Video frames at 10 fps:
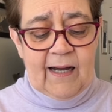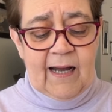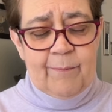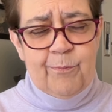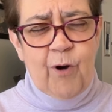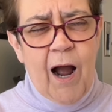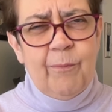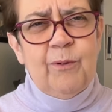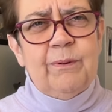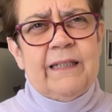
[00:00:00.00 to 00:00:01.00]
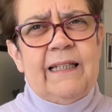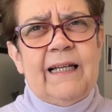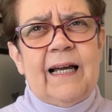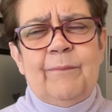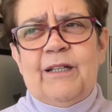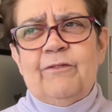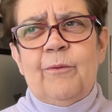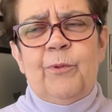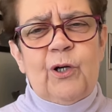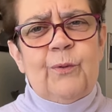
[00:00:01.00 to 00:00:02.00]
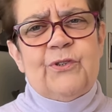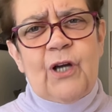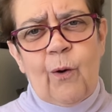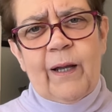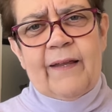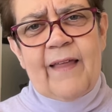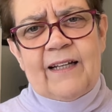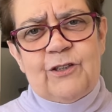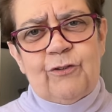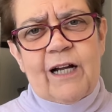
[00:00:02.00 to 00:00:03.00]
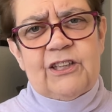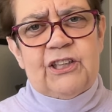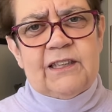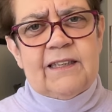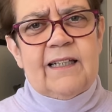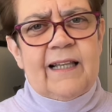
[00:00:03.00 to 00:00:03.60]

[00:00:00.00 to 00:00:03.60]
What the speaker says: I probably, I mean, if a book was going in that direction,